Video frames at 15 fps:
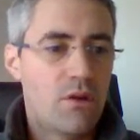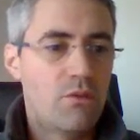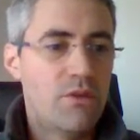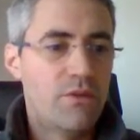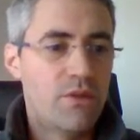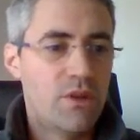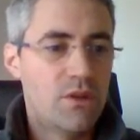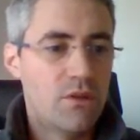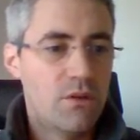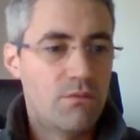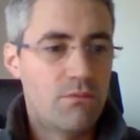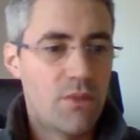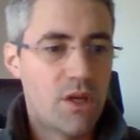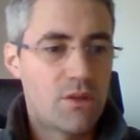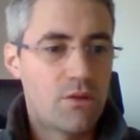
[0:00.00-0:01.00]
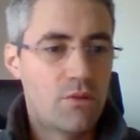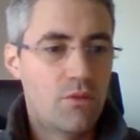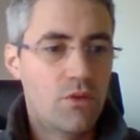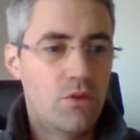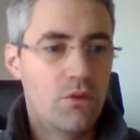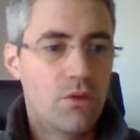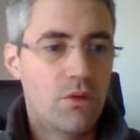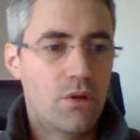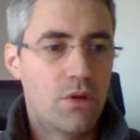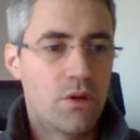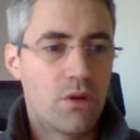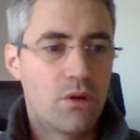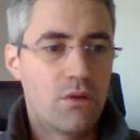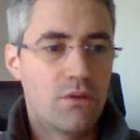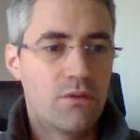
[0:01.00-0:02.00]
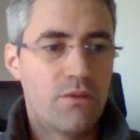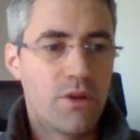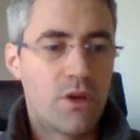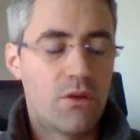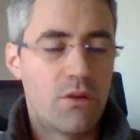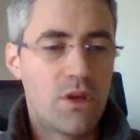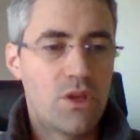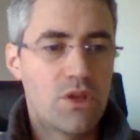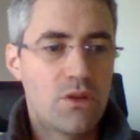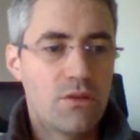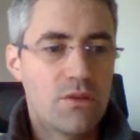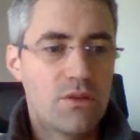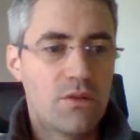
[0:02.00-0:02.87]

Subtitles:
within the Matomo configuration.